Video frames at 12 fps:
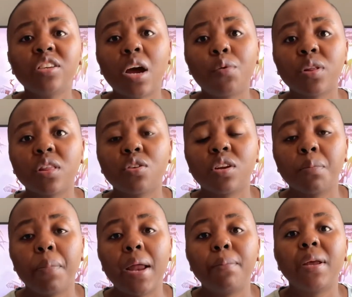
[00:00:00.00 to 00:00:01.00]
within your
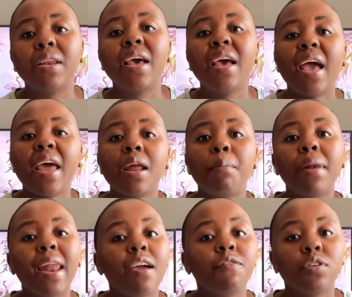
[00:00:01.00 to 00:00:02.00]
department and
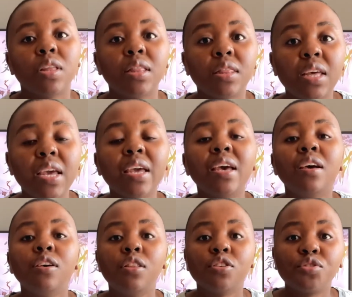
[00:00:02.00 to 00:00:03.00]
apply for the thing.
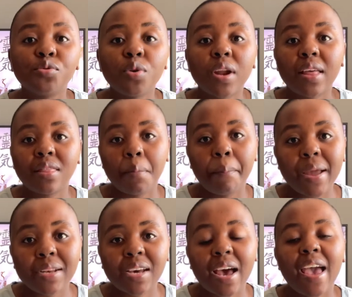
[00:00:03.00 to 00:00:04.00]
The sooner the
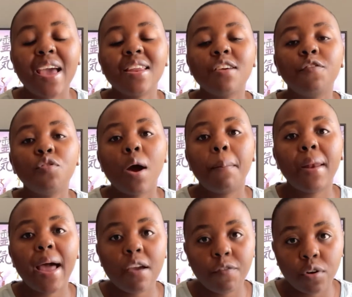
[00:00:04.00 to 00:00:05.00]
better. And if you
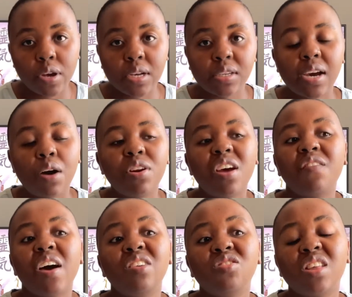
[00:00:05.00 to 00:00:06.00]
apply for it, I would
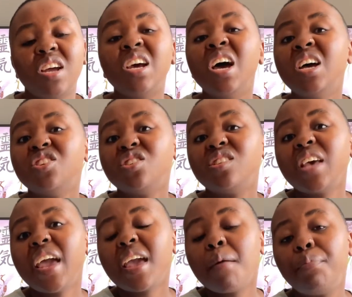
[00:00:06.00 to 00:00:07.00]
advise you that just
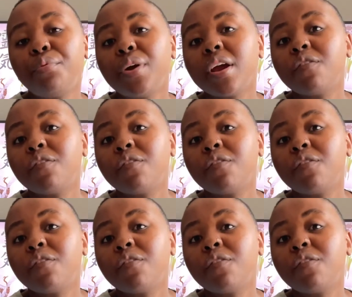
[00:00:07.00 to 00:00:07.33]
take a break